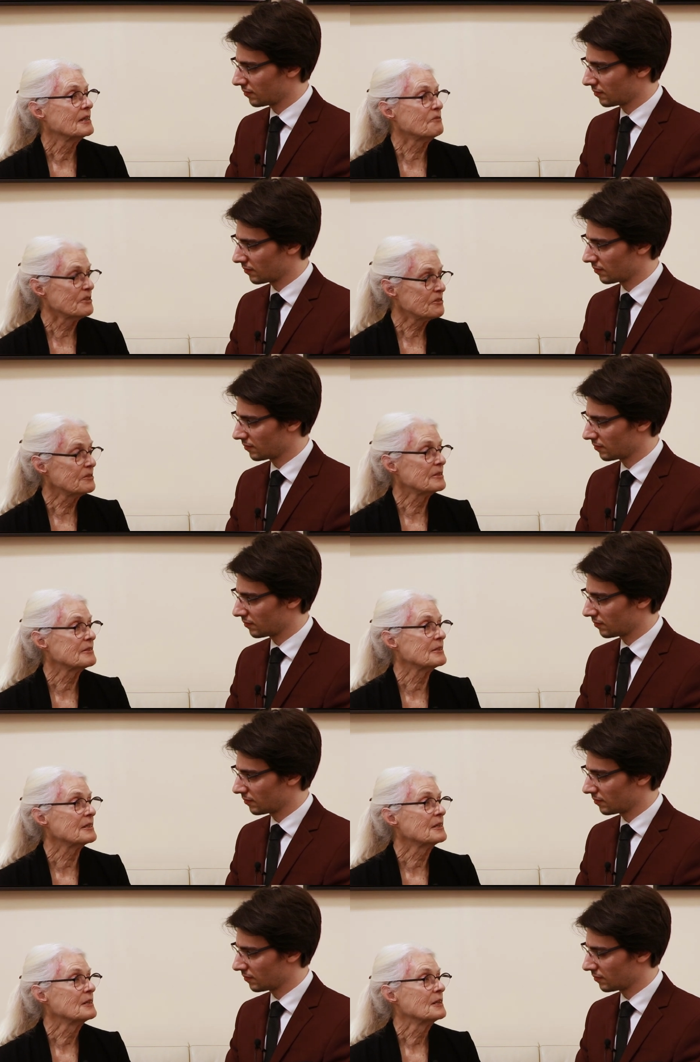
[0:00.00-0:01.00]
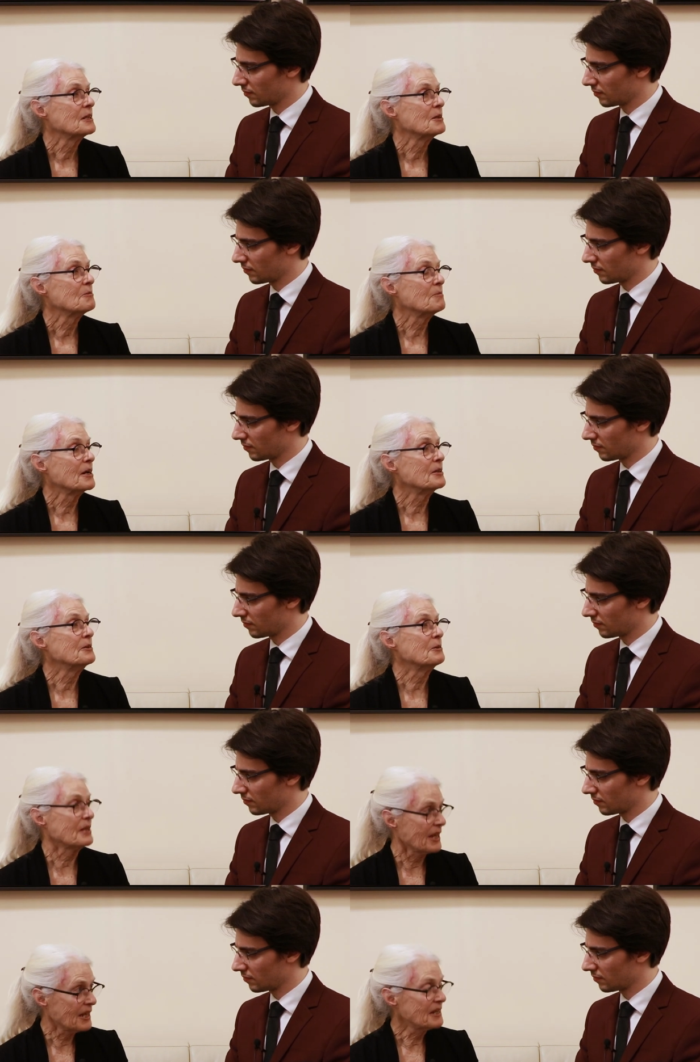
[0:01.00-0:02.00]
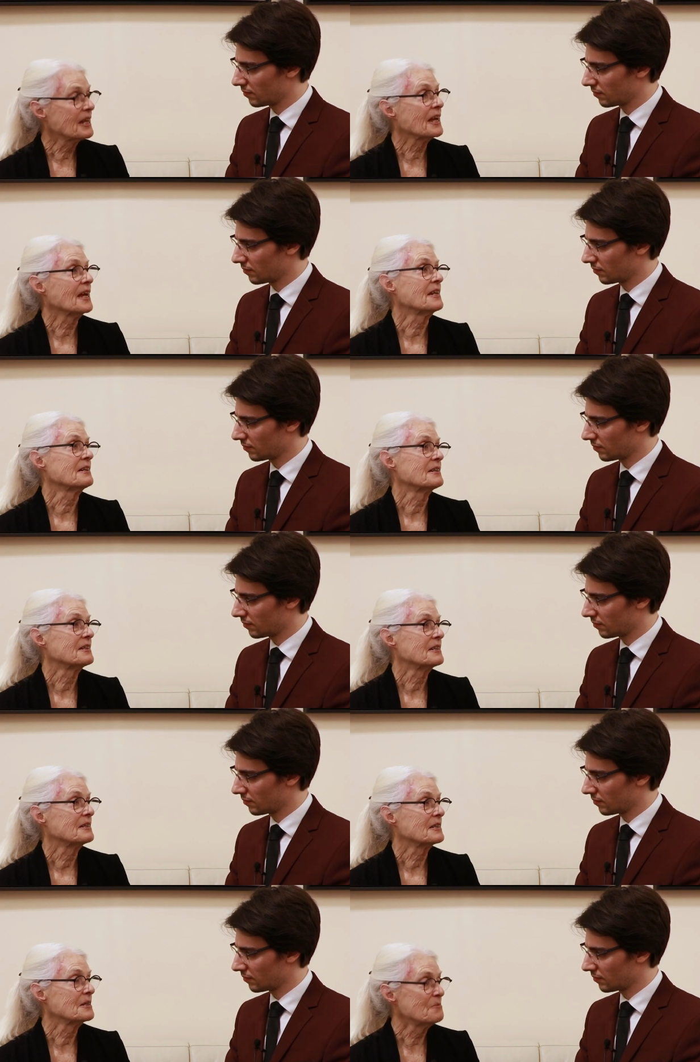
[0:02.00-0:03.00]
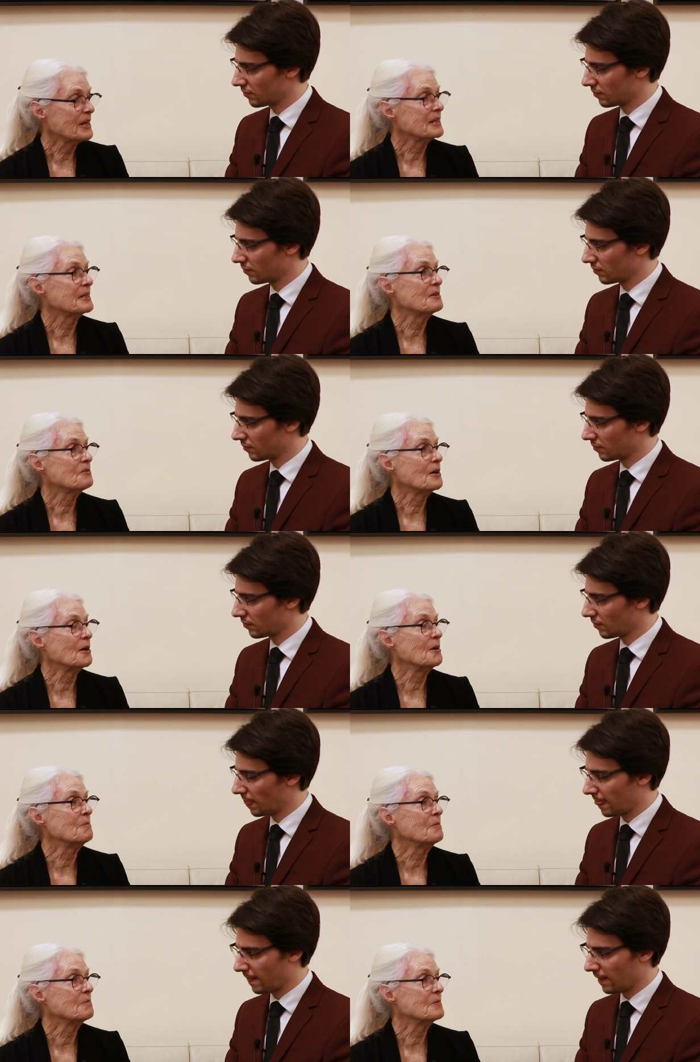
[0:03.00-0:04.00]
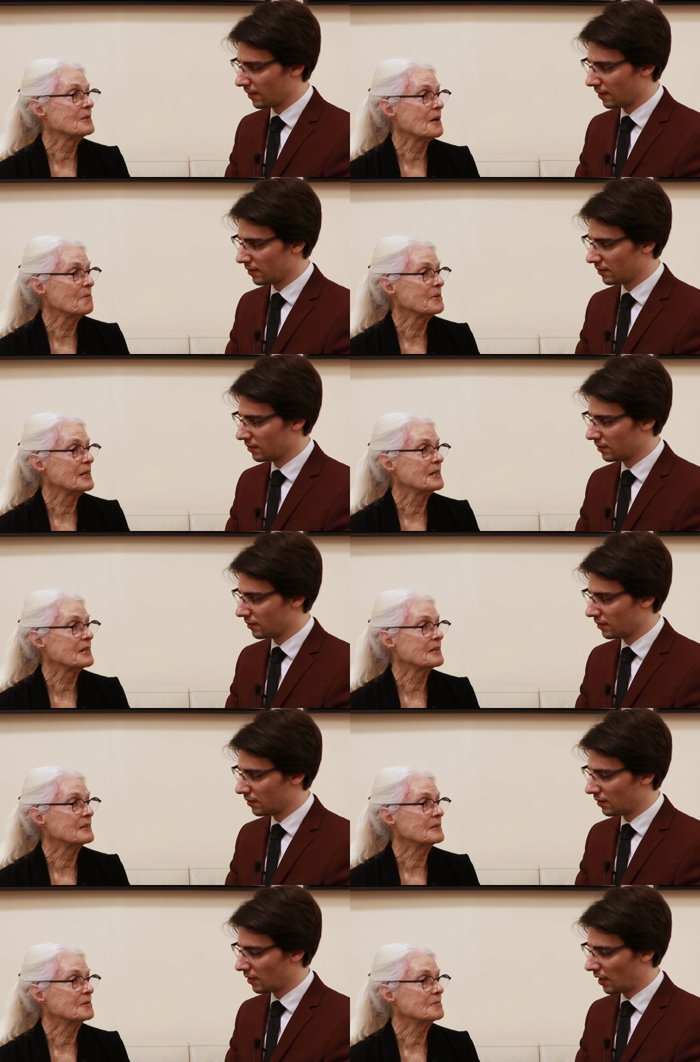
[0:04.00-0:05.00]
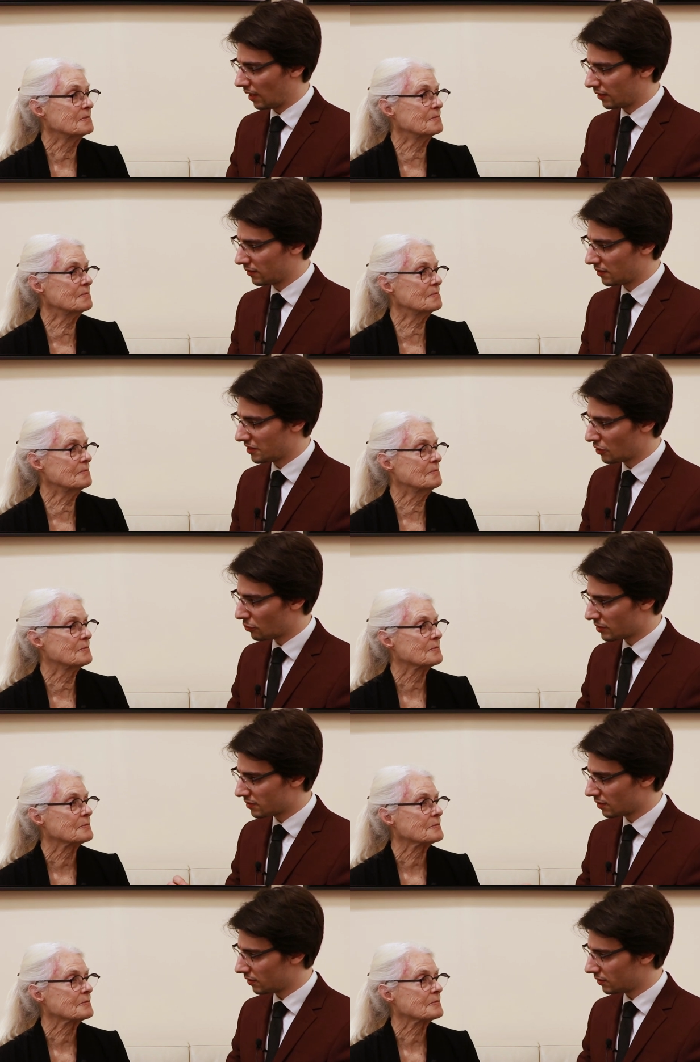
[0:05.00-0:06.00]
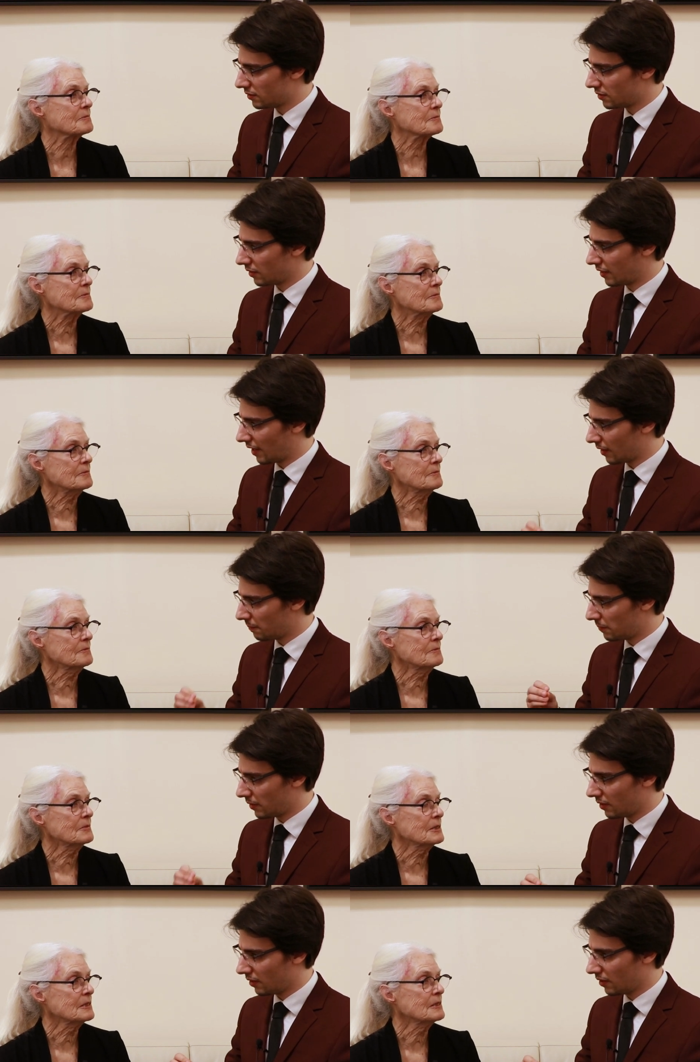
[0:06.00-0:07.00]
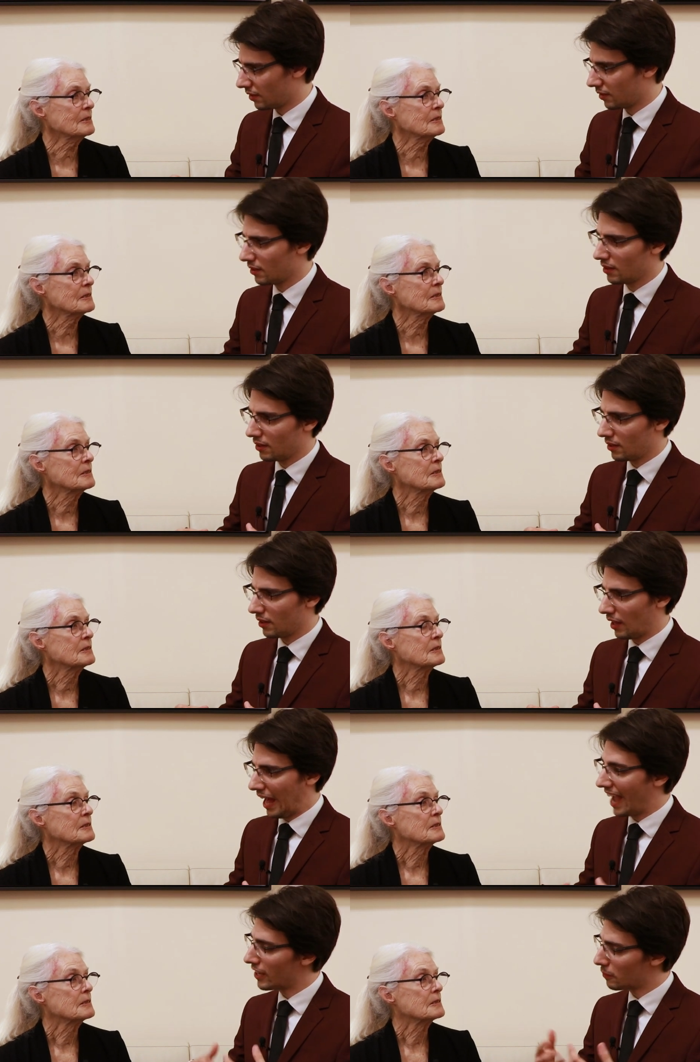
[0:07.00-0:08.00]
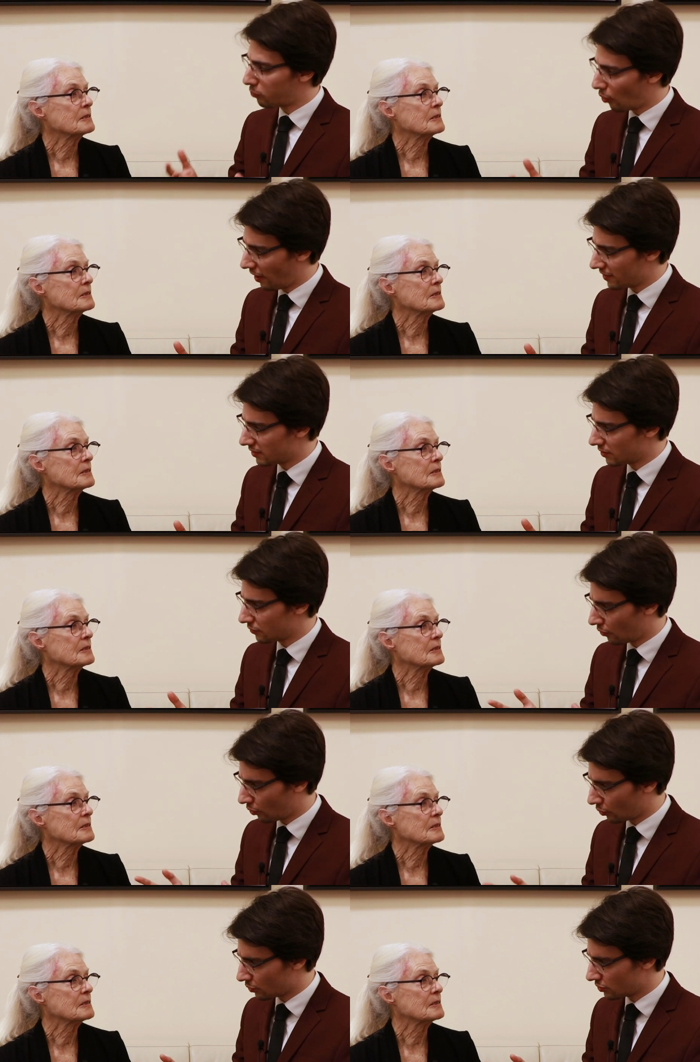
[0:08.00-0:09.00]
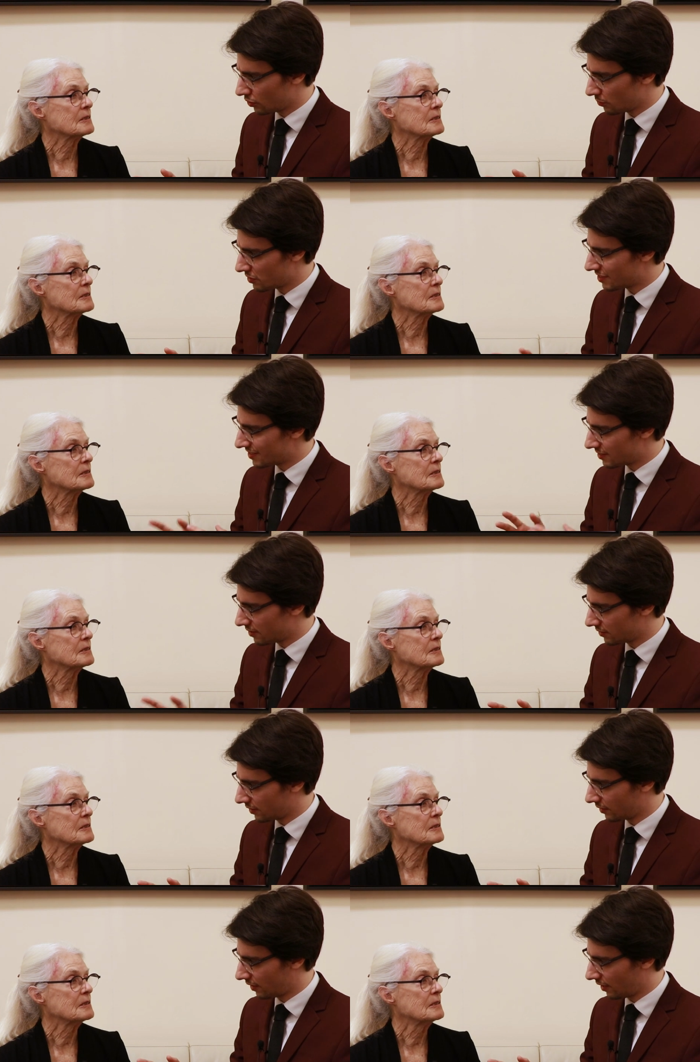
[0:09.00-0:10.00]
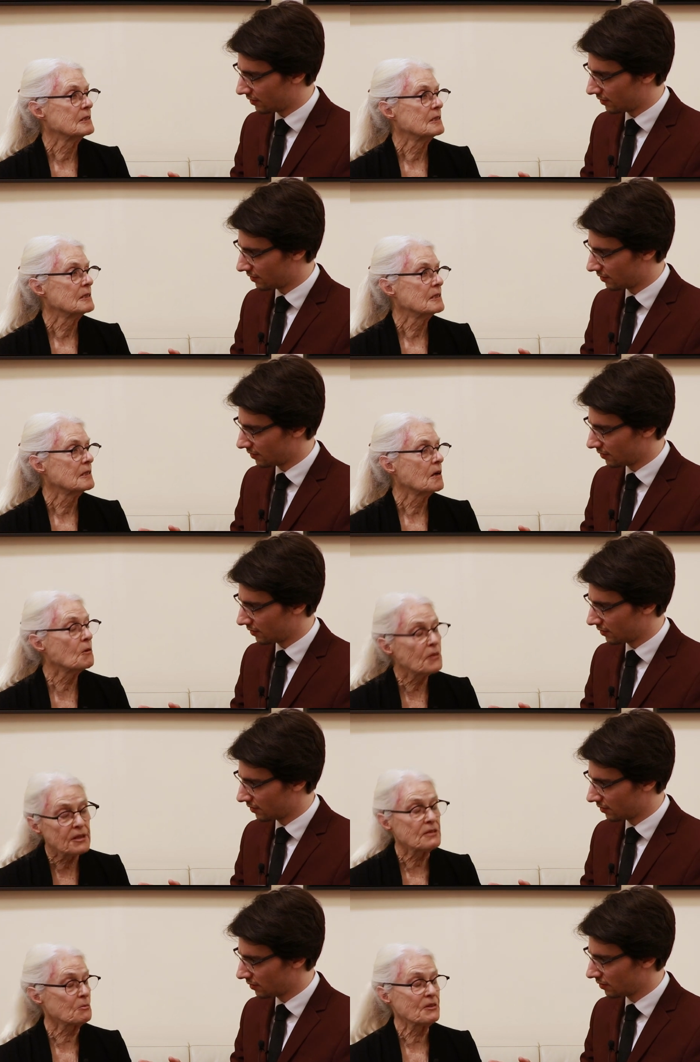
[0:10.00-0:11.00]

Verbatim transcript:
Speaker 1: efficiency, but you can get competitive harm dominating.
Speaker 2: And the results can be higher prices for consumers in certain cases.
Speaker 1: Oh, that's